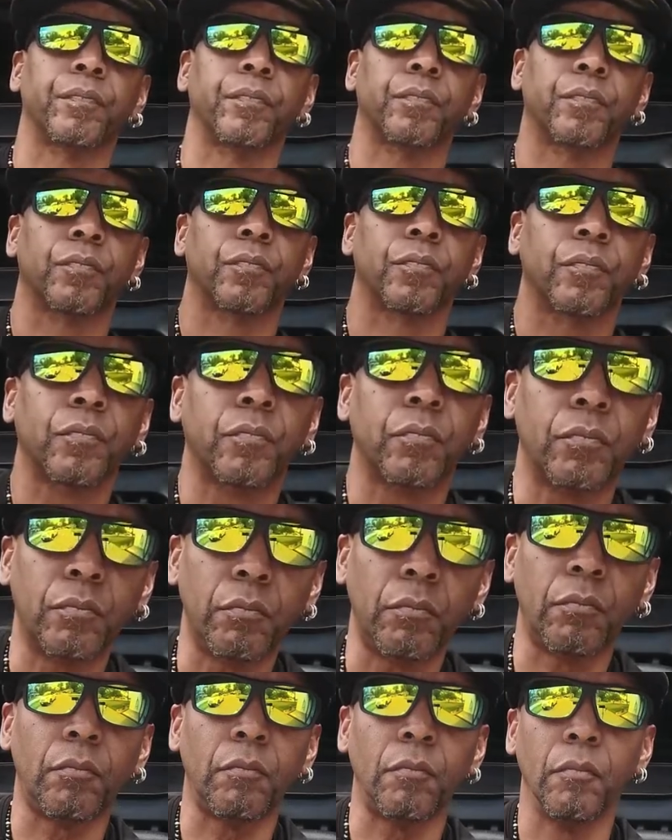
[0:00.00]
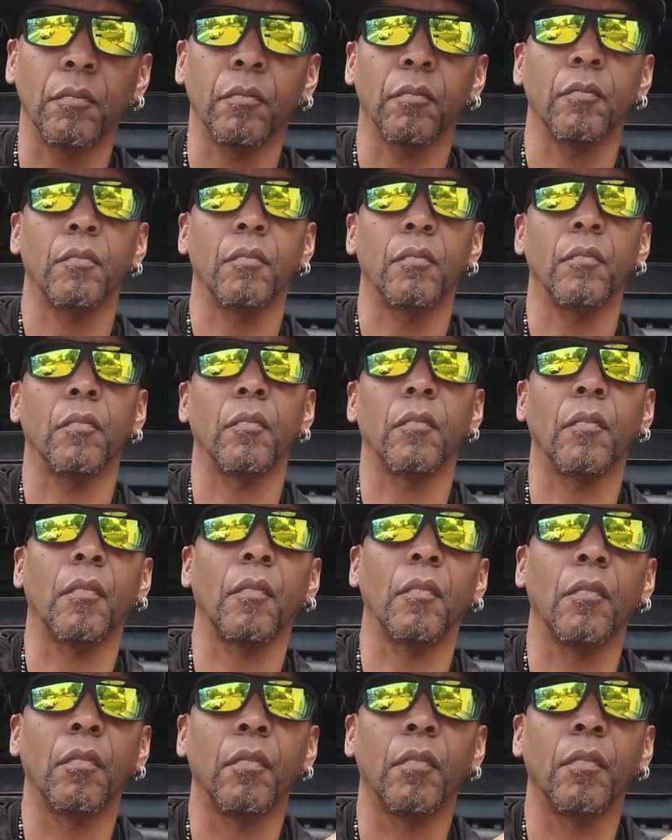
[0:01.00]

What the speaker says: Nothing is said.